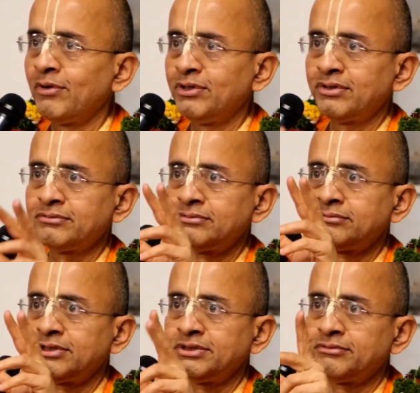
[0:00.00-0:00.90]
When
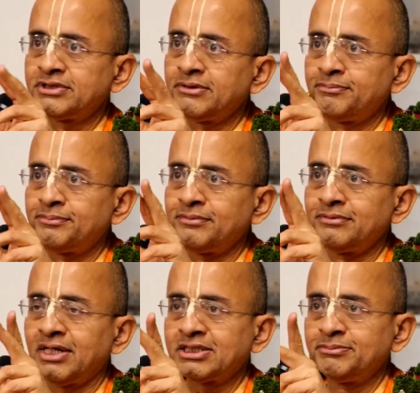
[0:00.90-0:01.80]
you worship
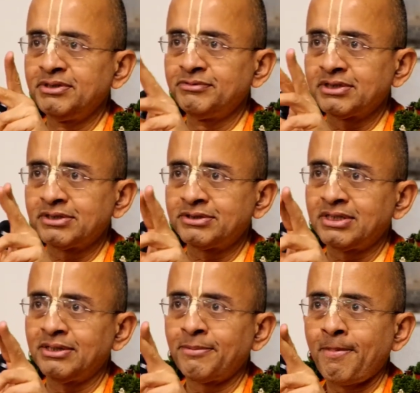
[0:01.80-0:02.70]
Lakshmi with
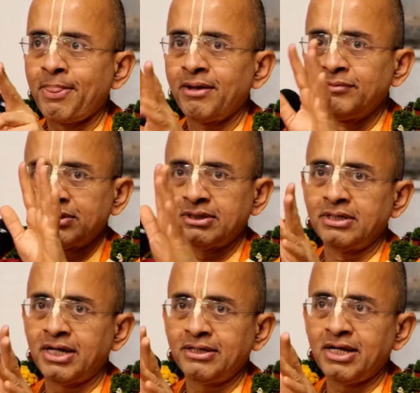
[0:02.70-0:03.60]
Krishna, with the
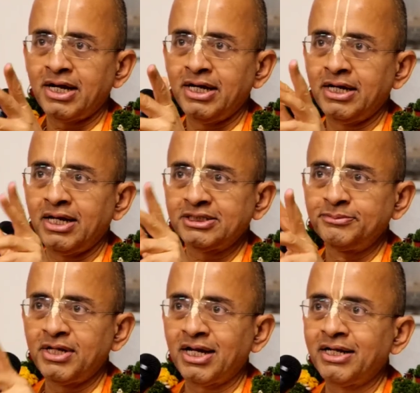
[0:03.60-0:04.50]
Narayana,
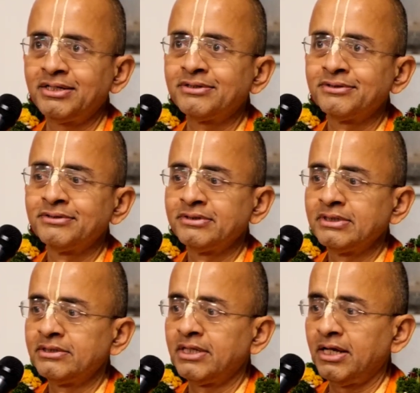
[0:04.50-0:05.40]
Lakshmi Narayan,
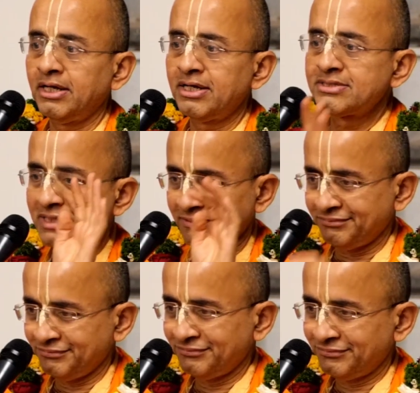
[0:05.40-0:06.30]
then it is
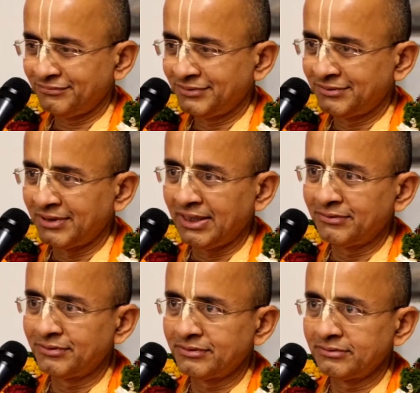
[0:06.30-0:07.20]
safe. It's
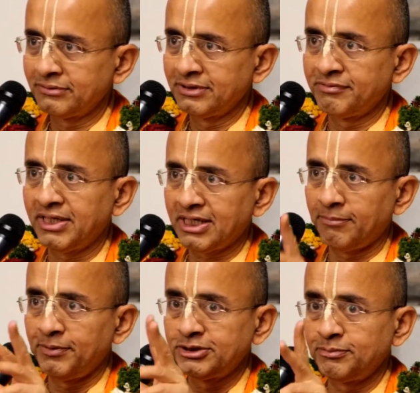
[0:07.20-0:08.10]
very good. Divine
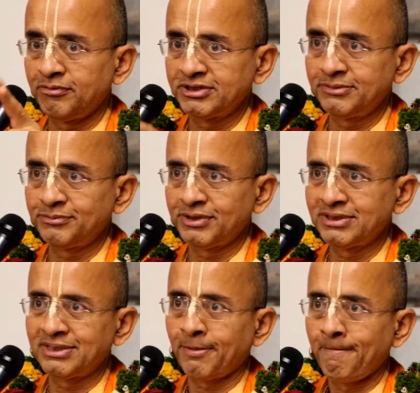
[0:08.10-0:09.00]
couple should be worshipped
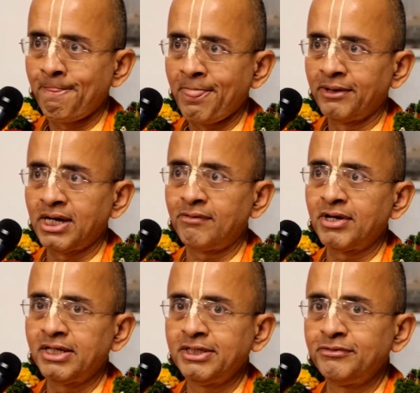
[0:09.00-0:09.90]
together.
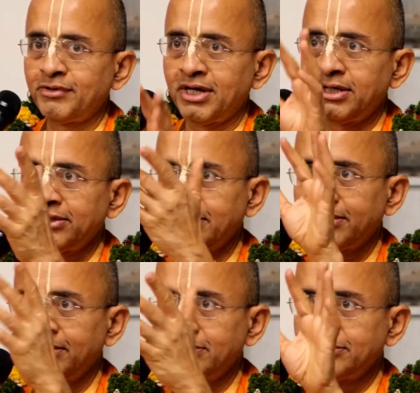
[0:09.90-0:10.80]
Ravana didn't want
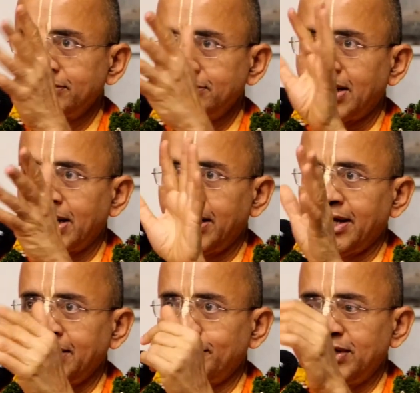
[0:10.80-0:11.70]

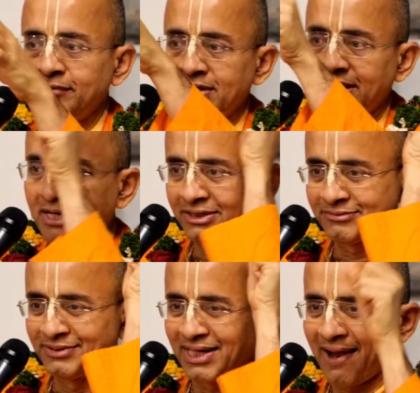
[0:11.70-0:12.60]
Narayana, he only wanted
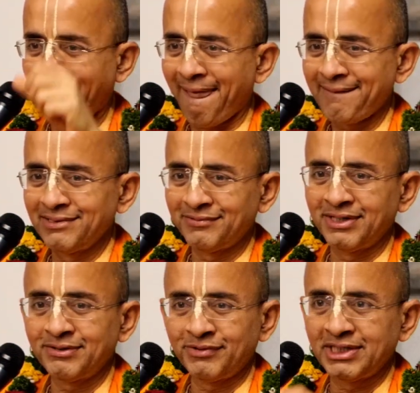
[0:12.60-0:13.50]
Lakshmi. He
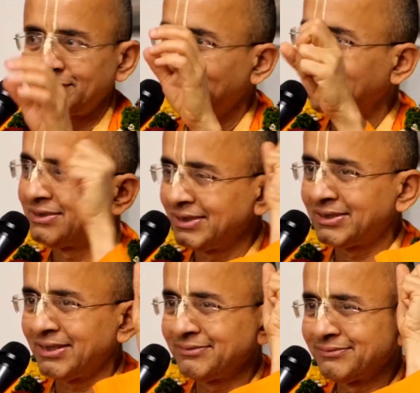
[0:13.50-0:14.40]
wanted only
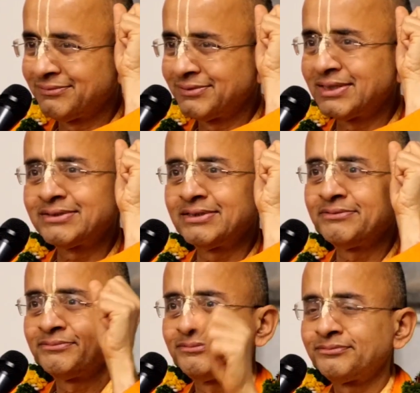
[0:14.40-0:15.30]
Sita. Just see.